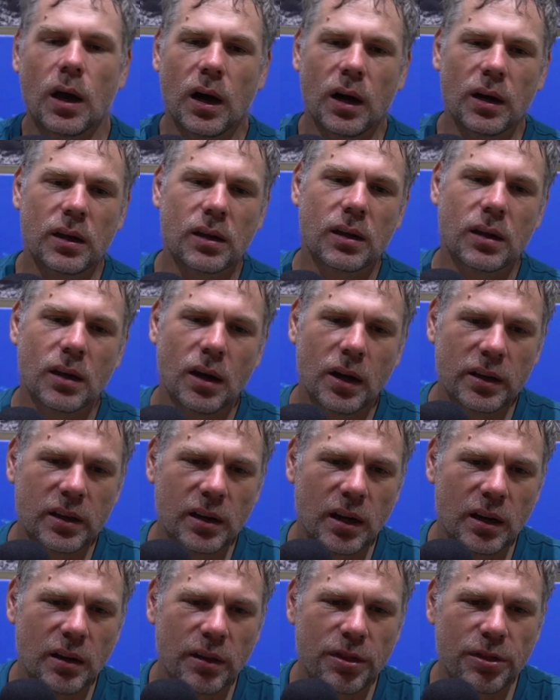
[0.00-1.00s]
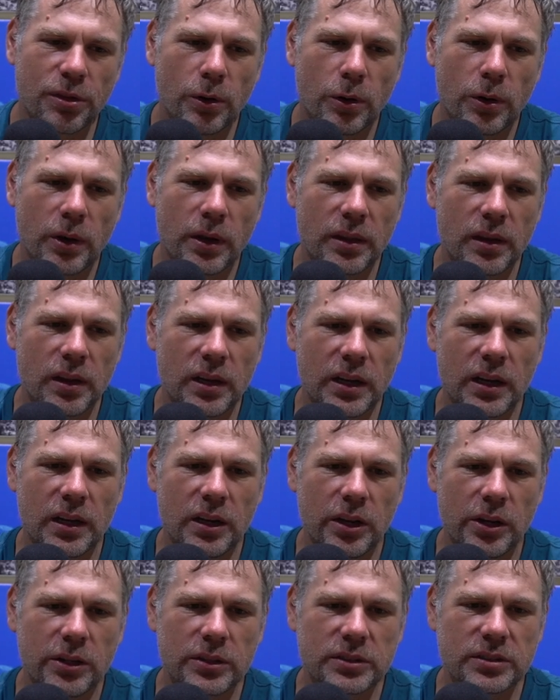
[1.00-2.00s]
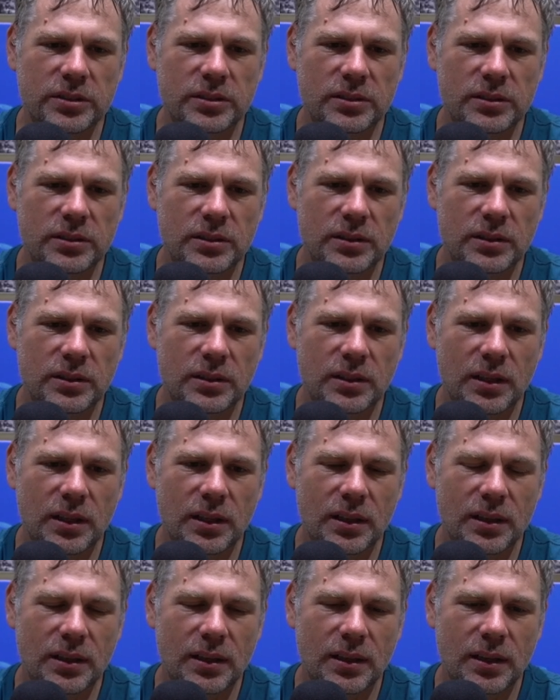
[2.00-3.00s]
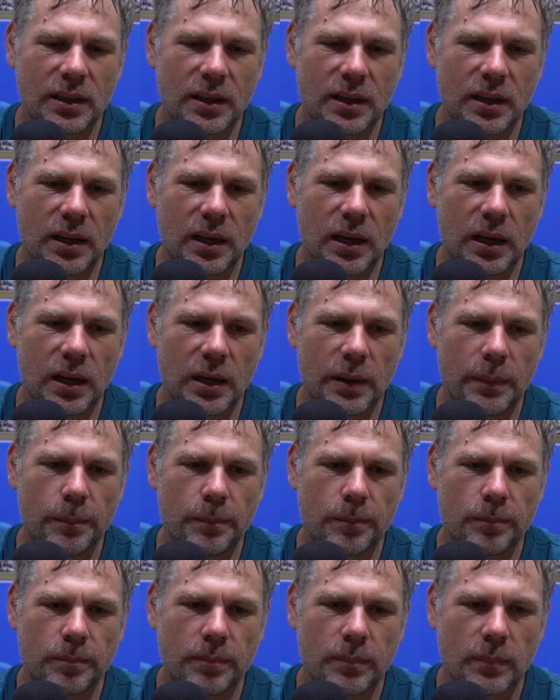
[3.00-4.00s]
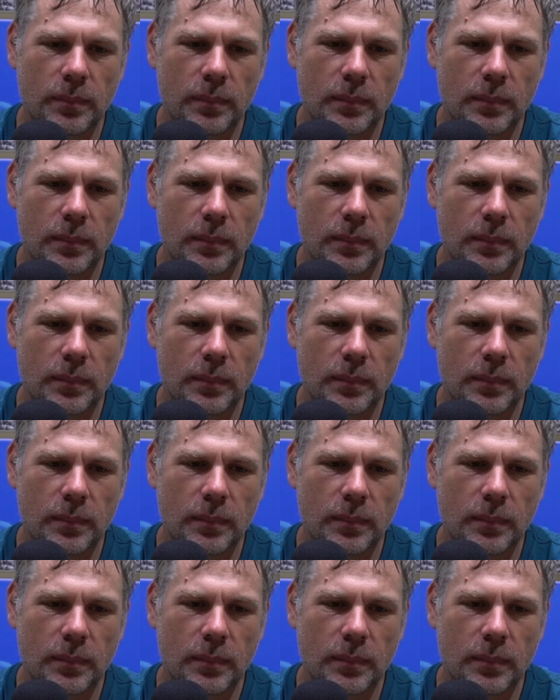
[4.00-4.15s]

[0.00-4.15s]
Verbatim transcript: I, I kind of thought that it looks, um,